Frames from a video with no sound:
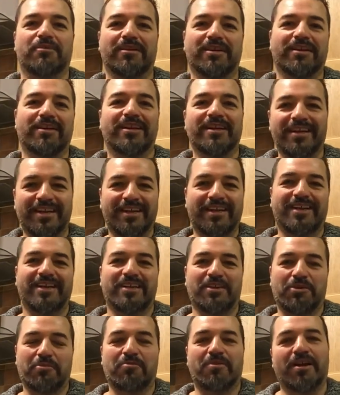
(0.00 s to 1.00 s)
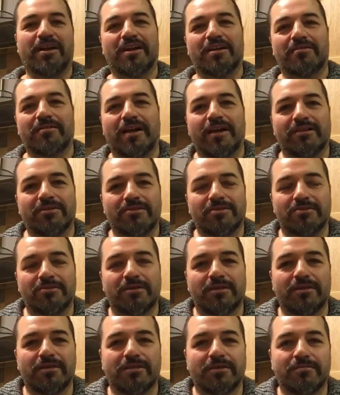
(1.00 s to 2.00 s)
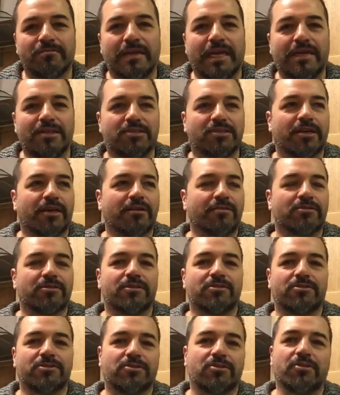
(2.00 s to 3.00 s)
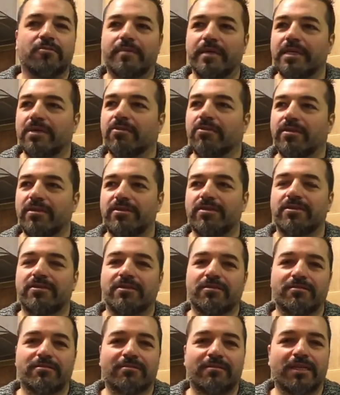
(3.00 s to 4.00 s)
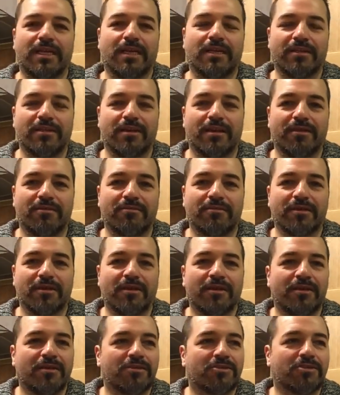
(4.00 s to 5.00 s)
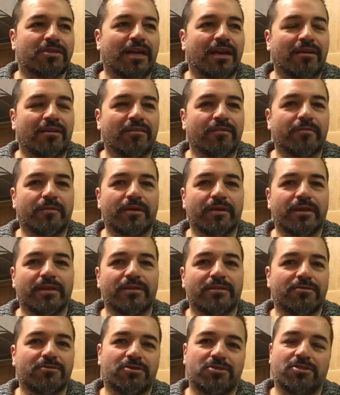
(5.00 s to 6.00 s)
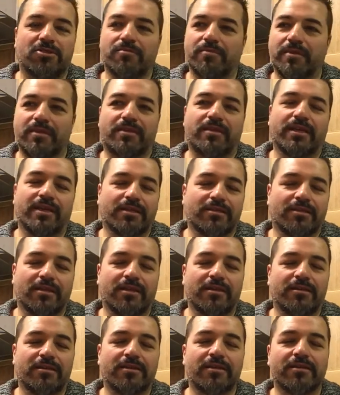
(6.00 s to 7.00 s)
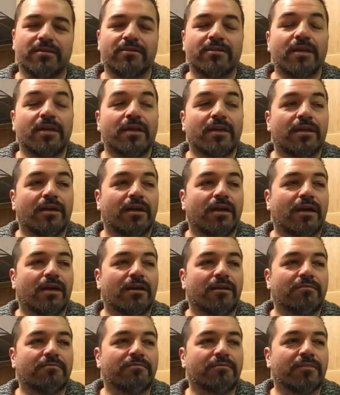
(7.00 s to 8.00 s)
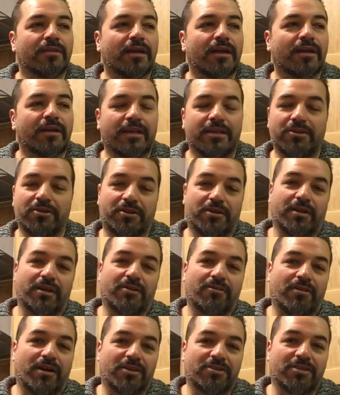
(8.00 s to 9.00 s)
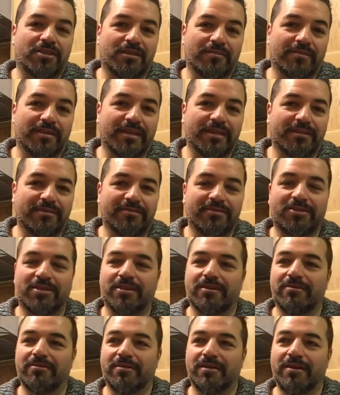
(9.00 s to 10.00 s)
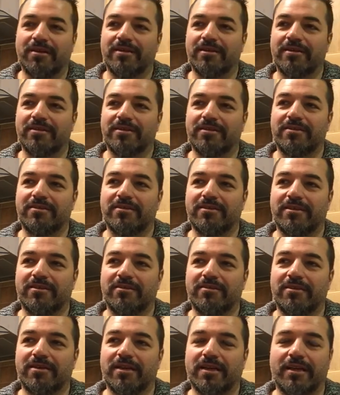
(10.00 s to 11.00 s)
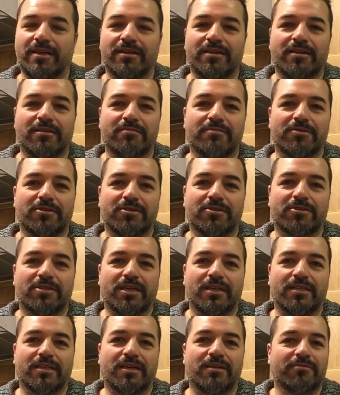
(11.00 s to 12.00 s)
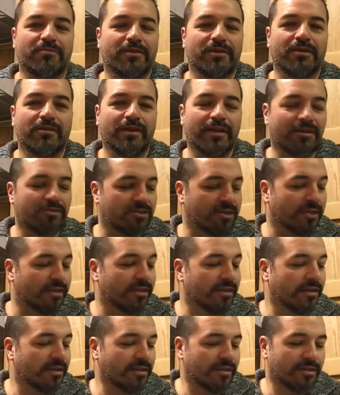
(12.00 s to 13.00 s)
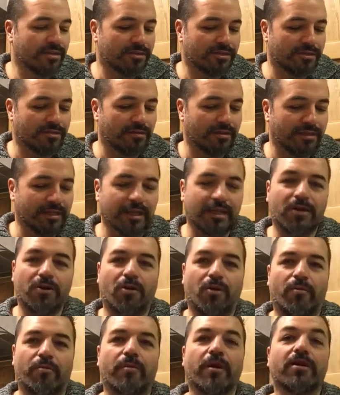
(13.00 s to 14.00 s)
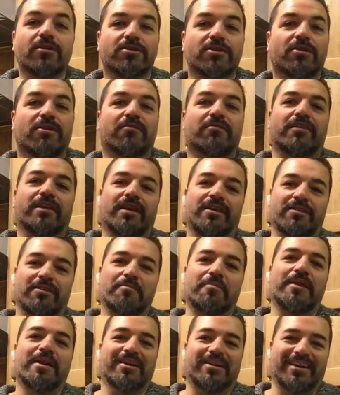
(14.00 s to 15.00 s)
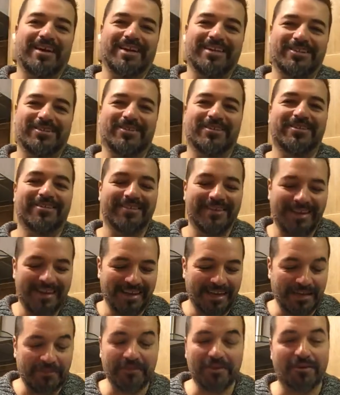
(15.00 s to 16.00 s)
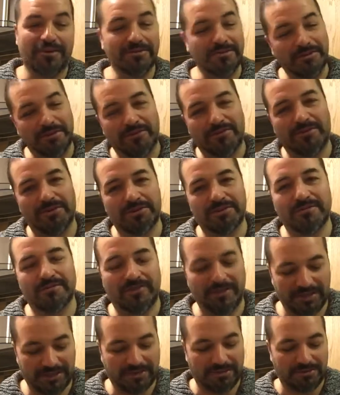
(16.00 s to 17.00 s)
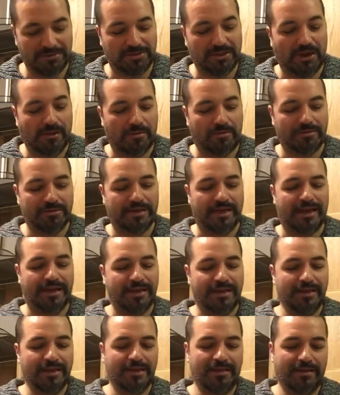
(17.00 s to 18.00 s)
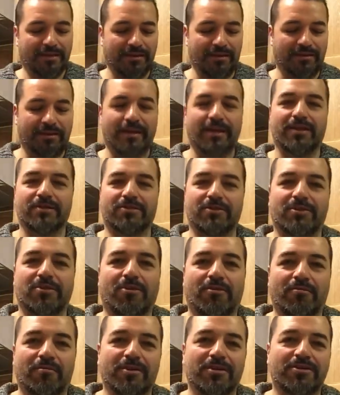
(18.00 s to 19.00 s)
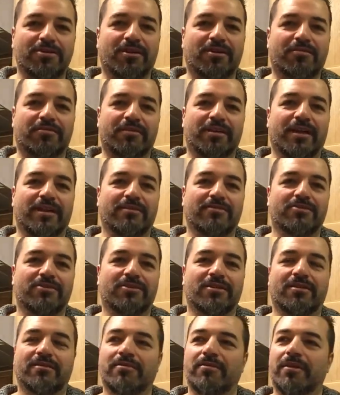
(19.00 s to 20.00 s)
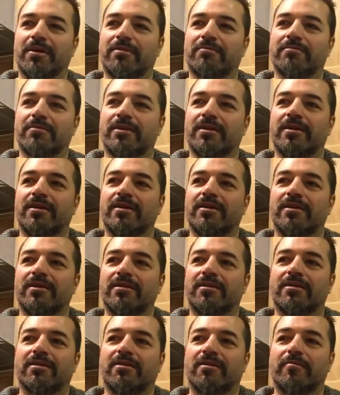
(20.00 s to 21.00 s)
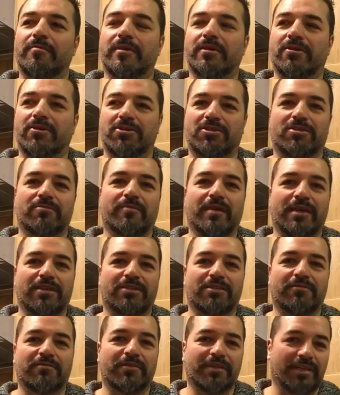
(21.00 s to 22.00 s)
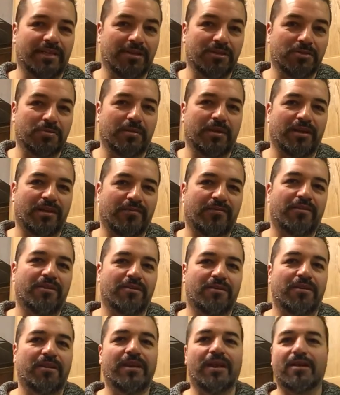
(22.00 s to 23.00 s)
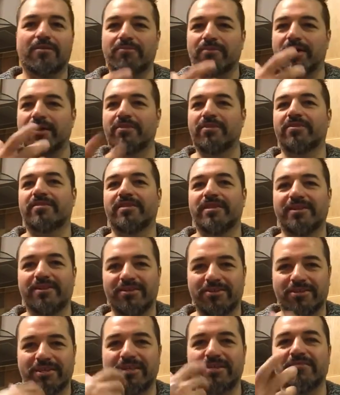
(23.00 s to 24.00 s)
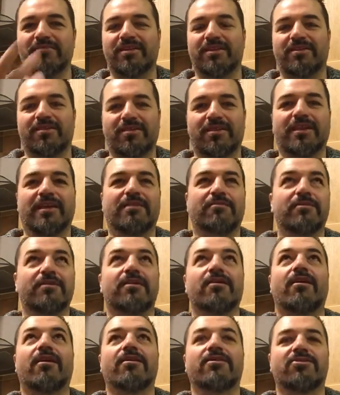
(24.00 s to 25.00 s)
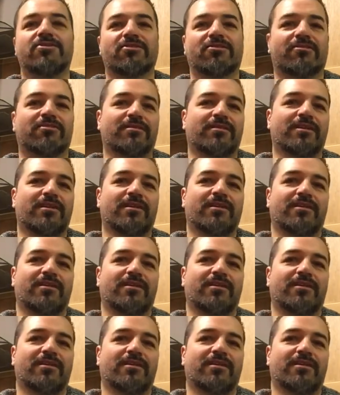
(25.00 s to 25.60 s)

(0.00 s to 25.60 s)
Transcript: where you're, you're running around trying to make jokes and stupid noises and, you know, scare everybody and do stupid things like you do um, and then you're going to crash in a minute. So uh, you, you, know you're going to end up just sat down with no energy. So I did calm myself down a bit. I had to, even though I'm doing a physical job all day, you know I had to calm myself down. So um, you know it'd be nice to make some videos when I feel like that, rather than this evening thing with the lights on.